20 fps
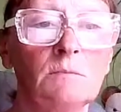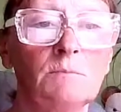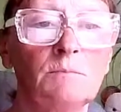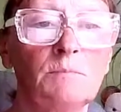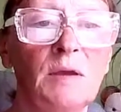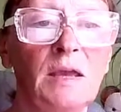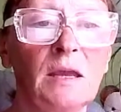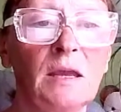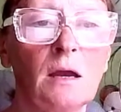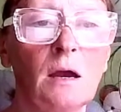
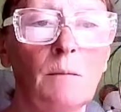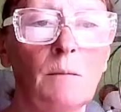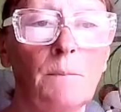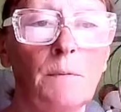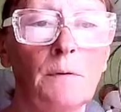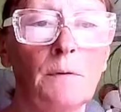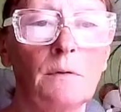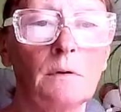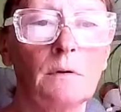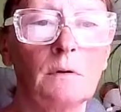pick up
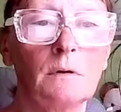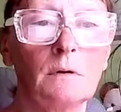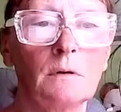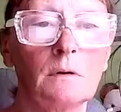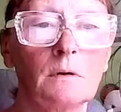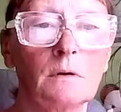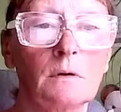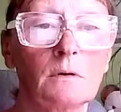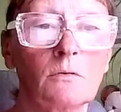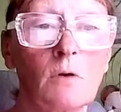
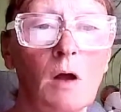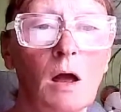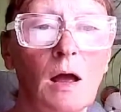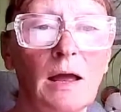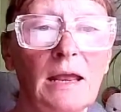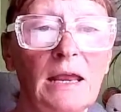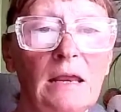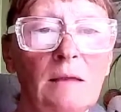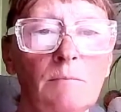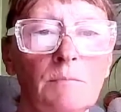
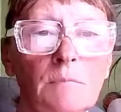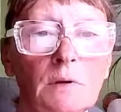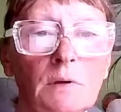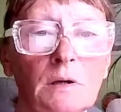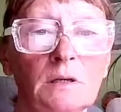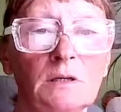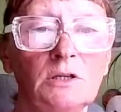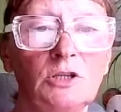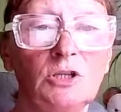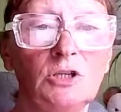grime
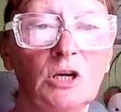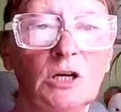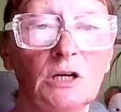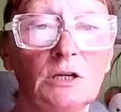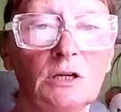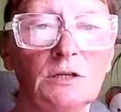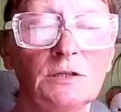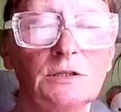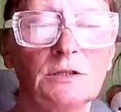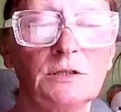and
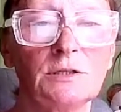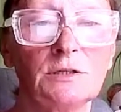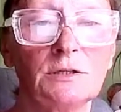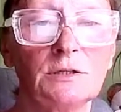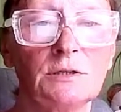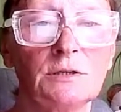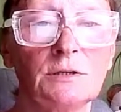dirt